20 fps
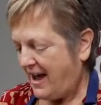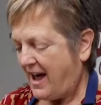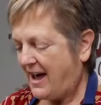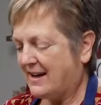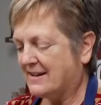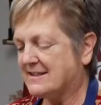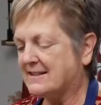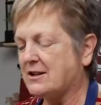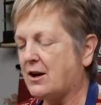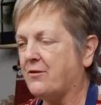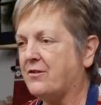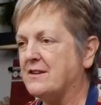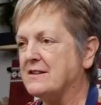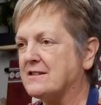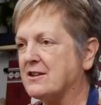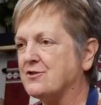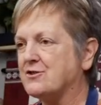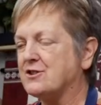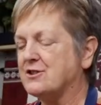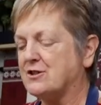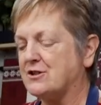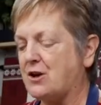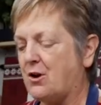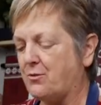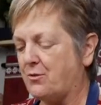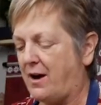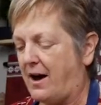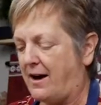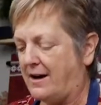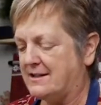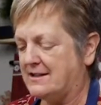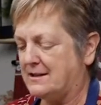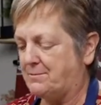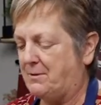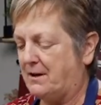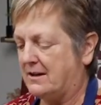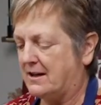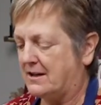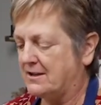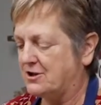And so these are so nice
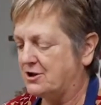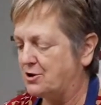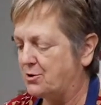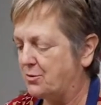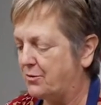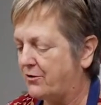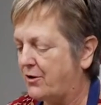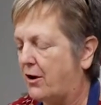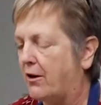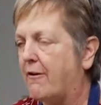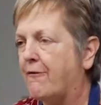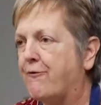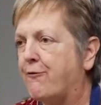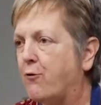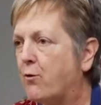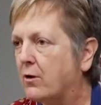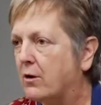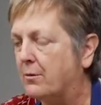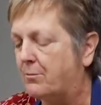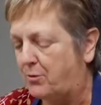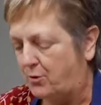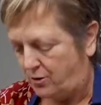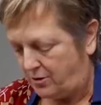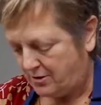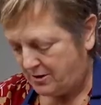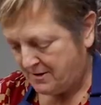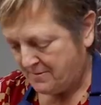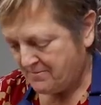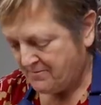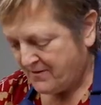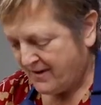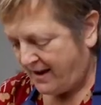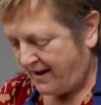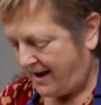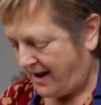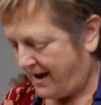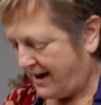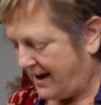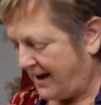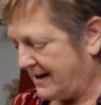because you they're affordable mm
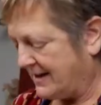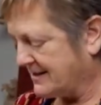-hmm.